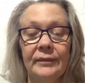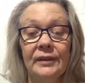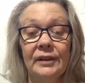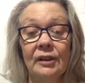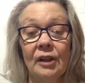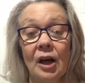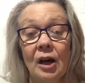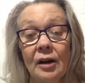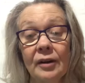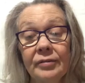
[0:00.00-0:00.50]

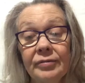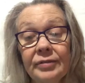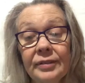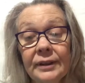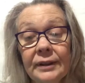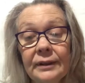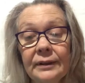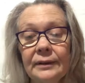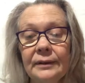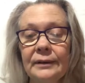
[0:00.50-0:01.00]
love
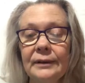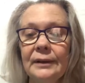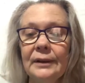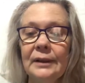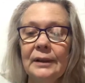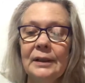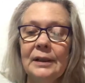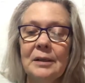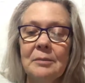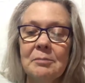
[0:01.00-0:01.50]

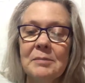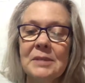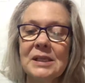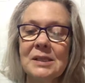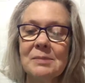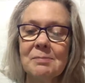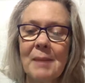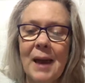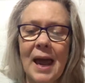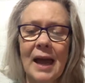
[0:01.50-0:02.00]

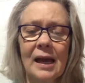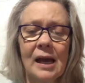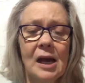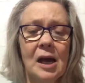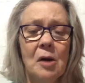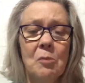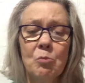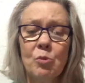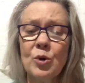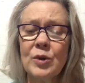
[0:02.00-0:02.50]
Miss Mac
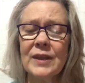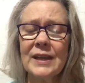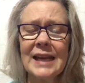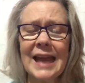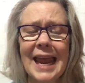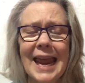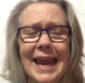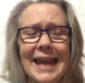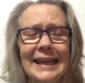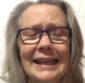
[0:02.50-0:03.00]
more than
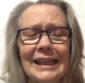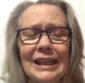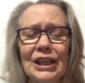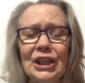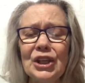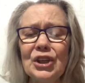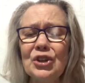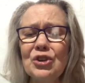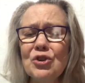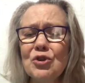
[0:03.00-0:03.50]
any
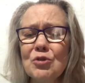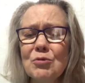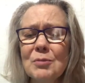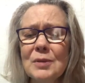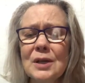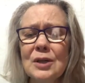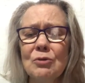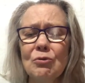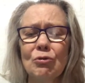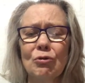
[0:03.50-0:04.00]

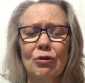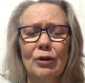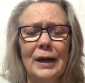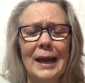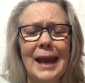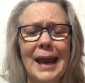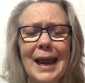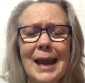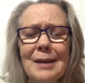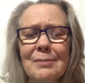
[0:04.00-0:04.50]
human or
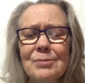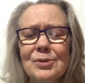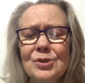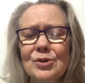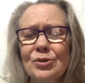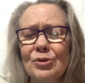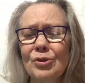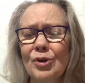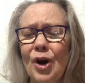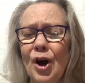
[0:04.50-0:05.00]

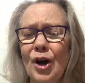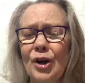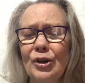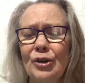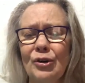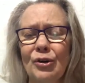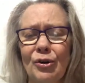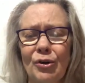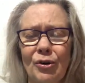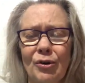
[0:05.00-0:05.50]
hamster on
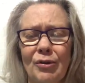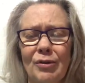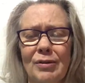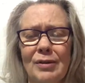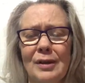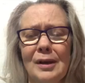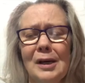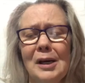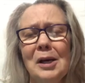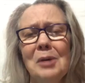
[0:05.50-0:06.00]
earth.
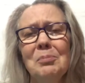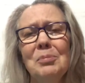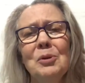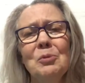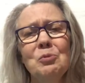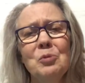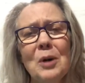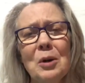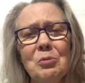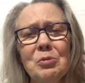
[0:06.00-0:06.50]
But
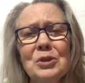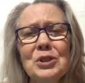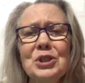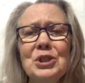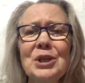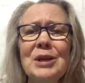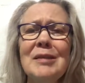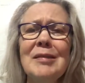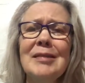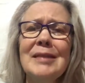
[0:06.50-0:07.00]
what was
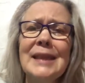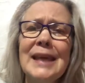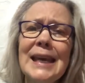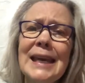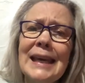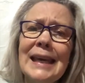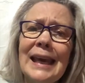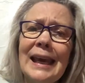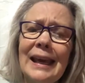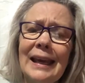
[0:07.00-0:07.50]
she
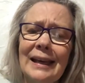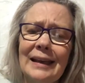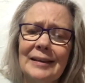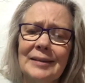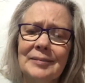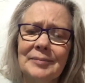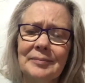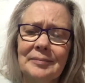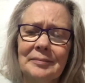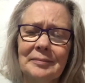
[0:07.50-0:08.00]
thinking?
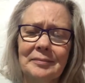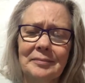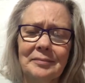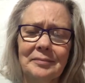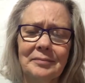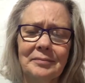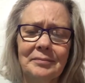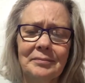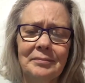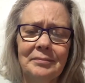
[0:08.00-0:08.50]

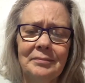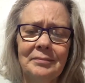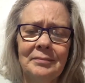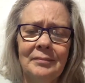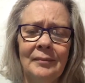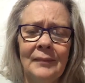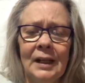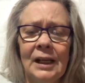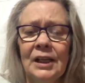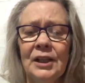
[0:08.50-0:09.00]

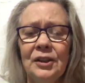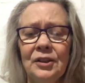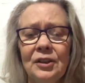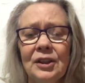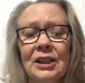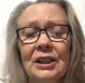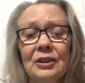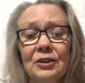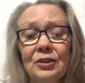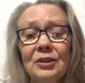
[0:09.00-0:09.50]
You
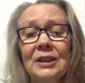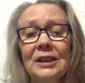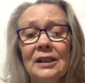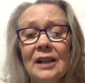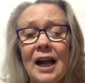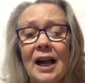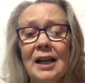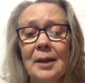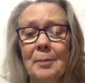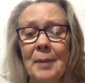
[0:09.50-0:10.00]
can learn a
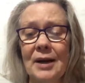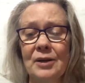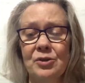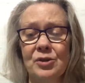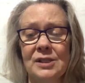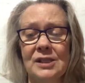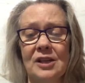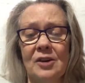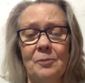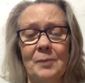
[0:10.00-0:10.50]
lot about
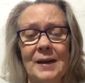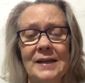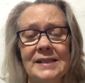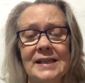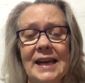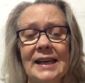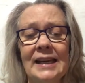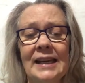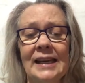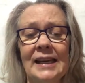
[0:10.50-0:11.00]
yourself by
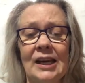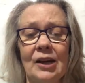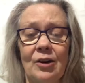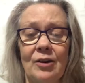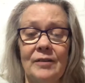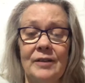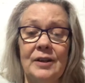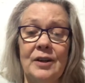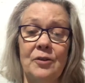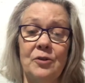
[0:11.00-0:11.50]
taking care
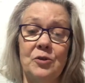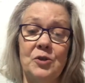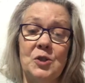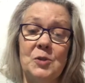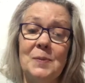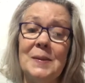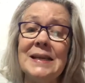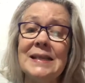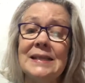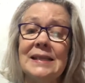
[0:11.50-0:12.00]
of another
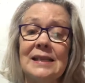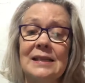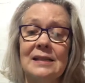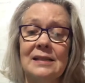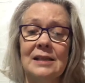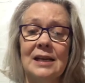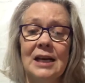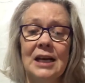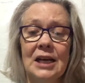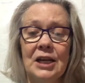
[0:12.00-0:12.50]
species,
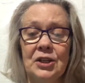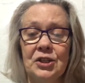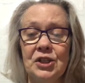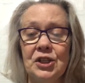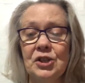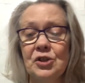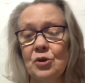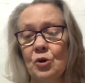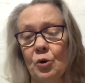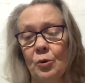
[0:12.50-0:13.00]

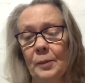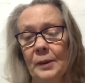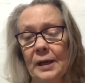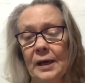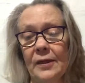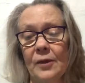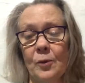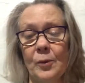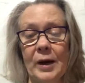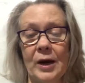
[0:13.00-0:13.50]
she told me
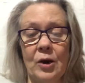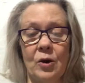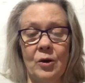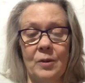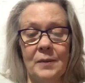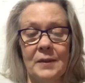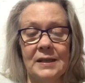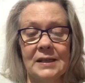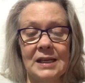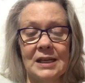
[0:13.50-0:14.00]
on the way
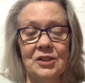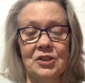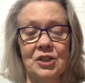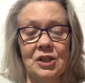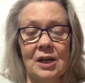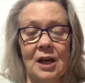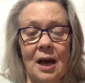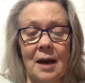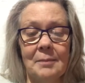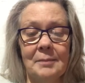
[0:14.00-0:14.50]
home the day she
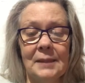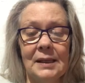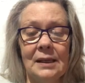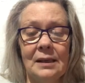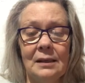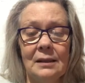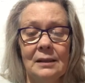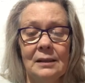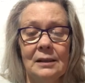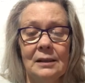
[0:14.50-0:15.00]
got me.